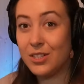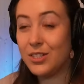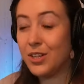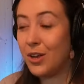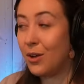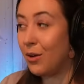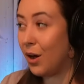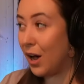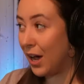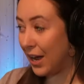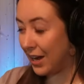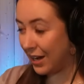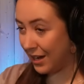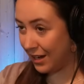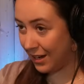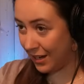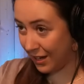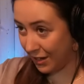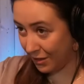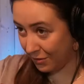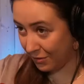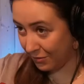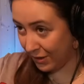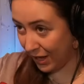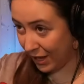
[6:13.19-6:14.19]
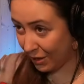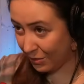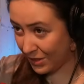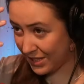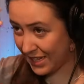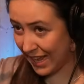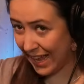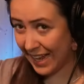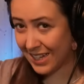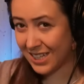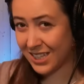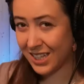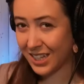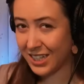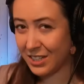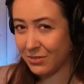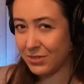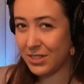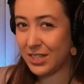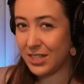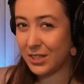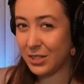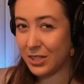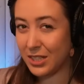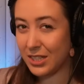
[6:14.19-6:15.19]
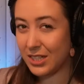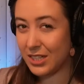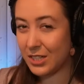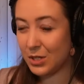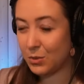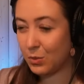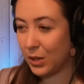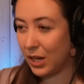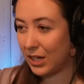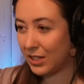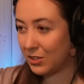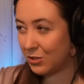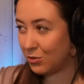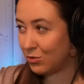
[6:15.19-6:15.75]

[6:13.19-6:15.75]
So I love how his head's kind of tilted as well.